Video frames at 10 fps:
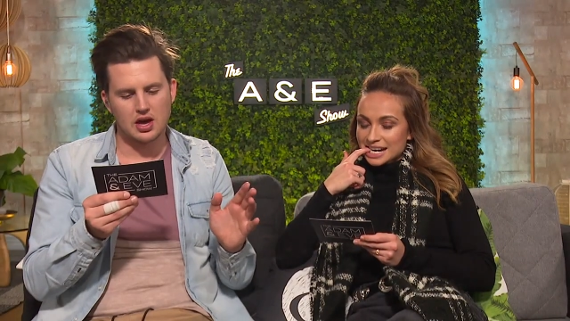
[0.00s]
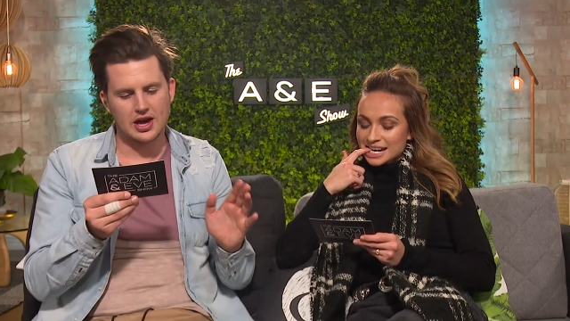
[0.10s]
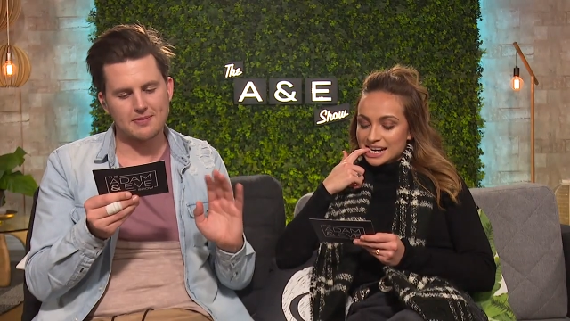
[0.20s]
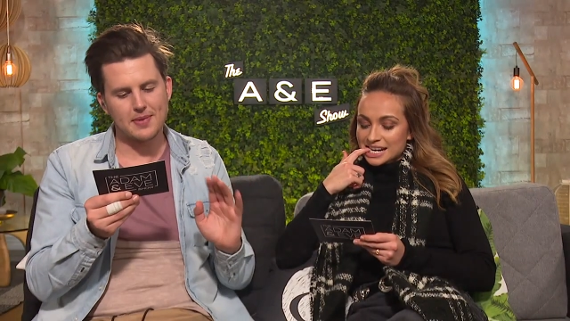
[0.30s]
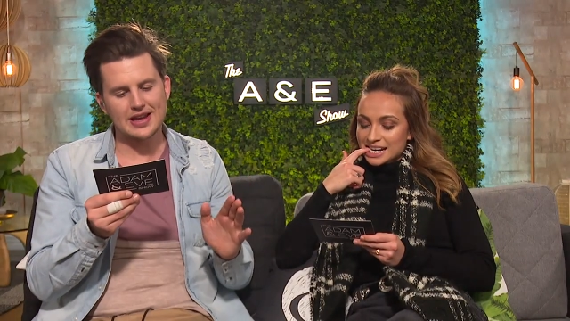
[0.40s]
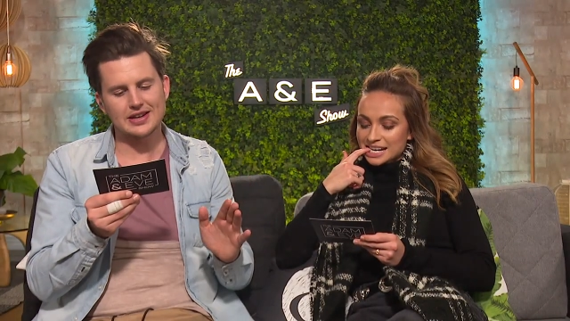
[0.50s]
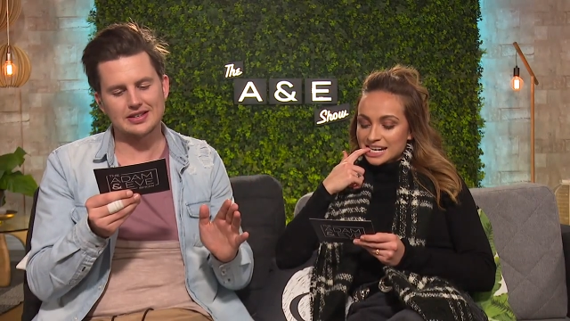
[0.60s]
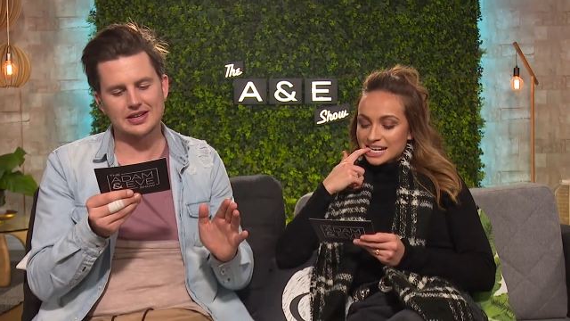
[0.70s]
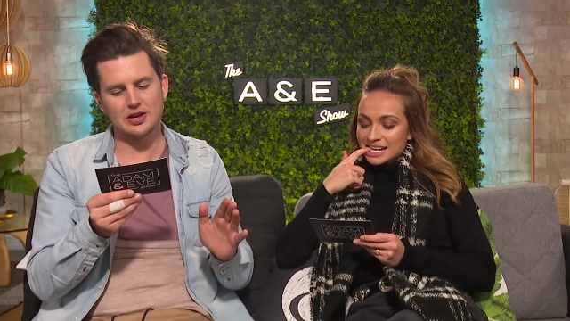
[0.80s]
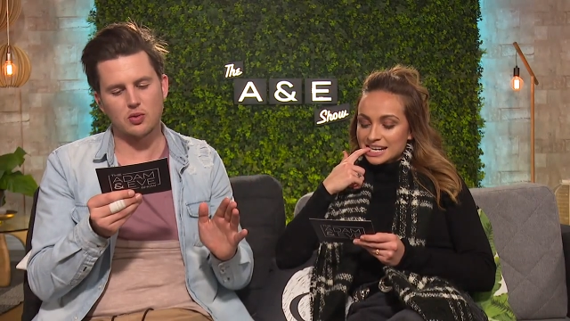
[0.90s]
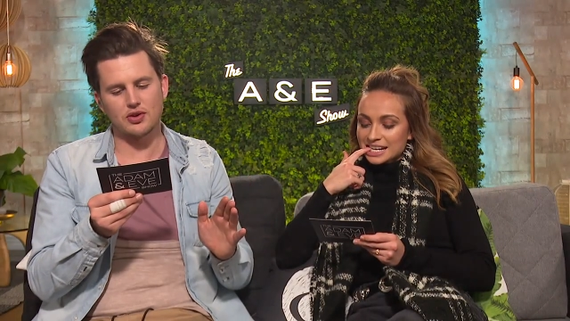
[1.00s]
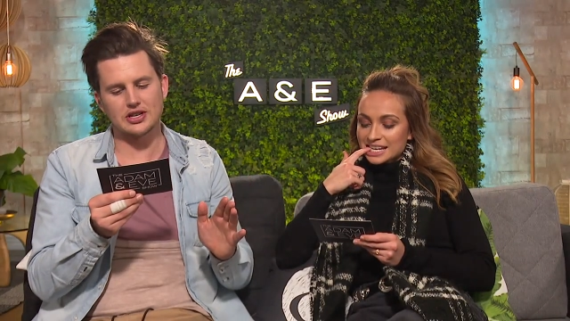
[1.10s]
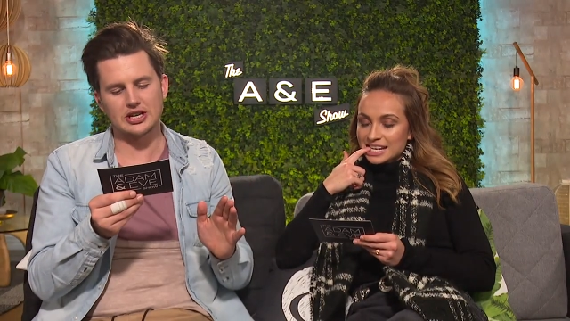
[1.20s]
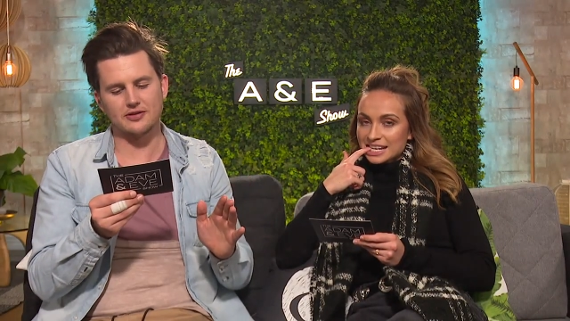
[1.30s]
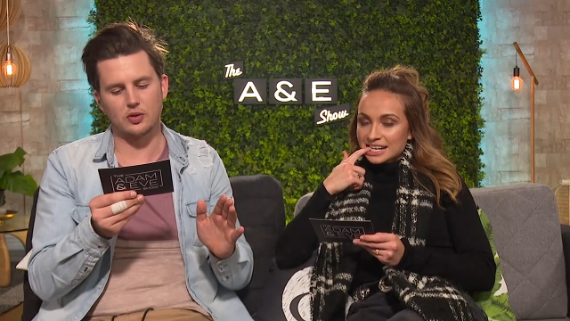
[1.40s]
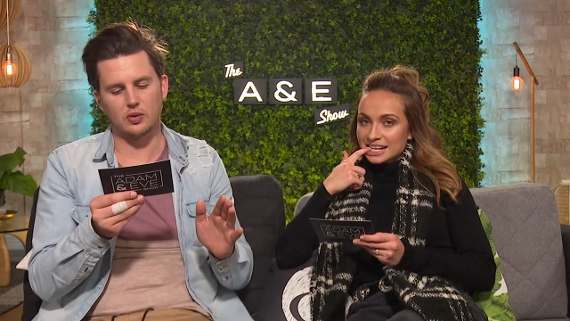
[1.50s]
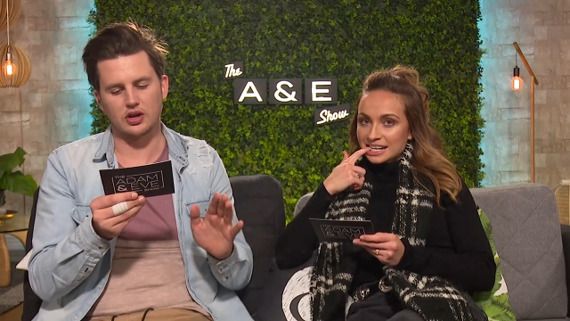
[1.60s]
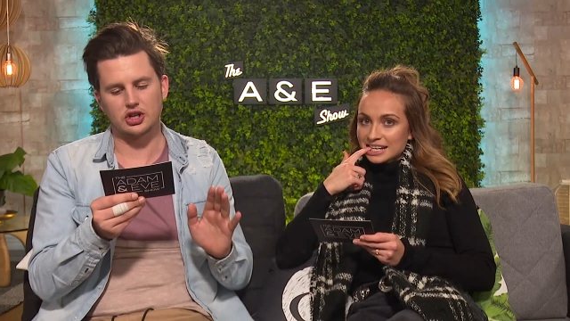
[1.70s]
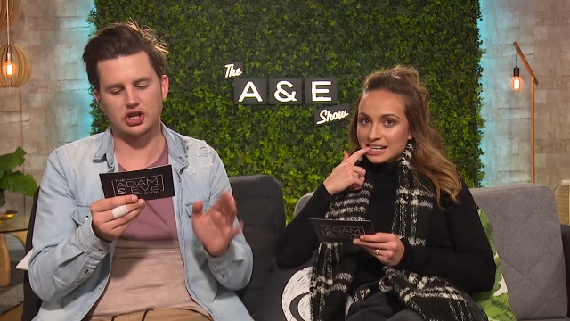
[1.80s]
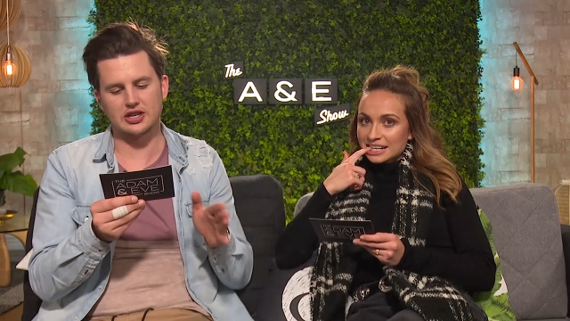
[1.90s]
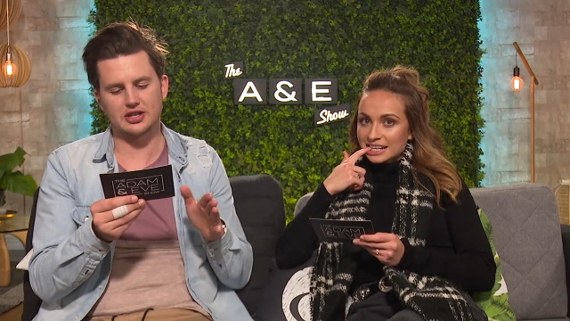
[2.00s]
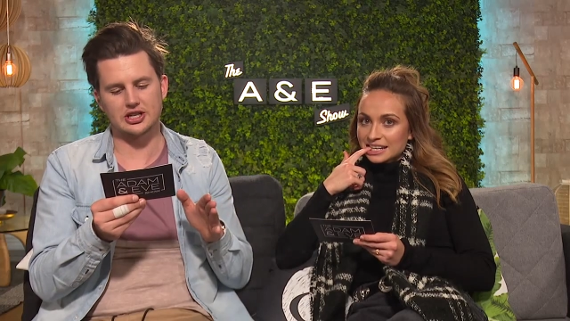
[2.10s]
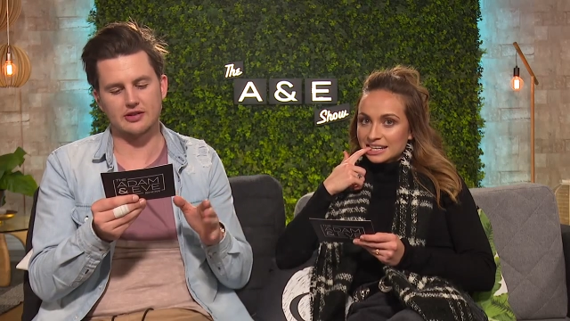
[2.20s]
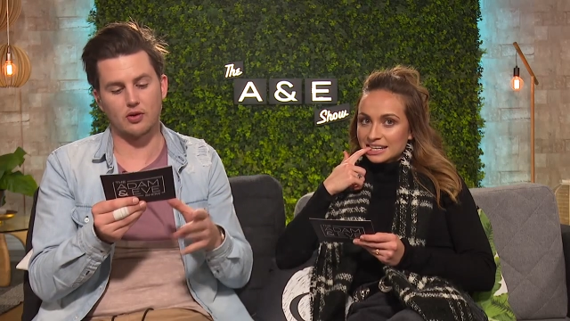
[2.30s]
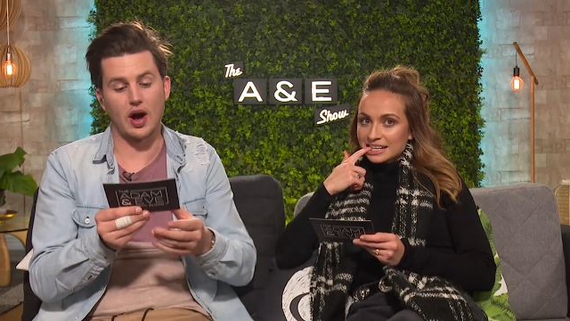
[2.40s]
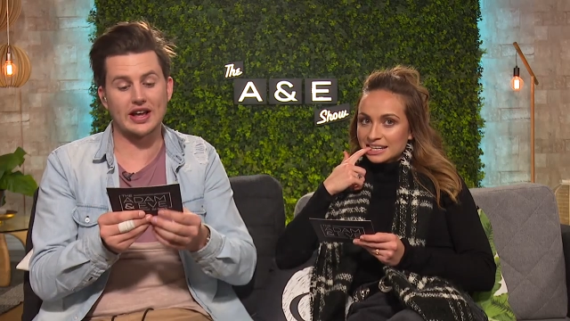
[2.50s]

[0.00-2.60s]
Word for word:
Speaker 1: He made a deal with the devil, she's the devil.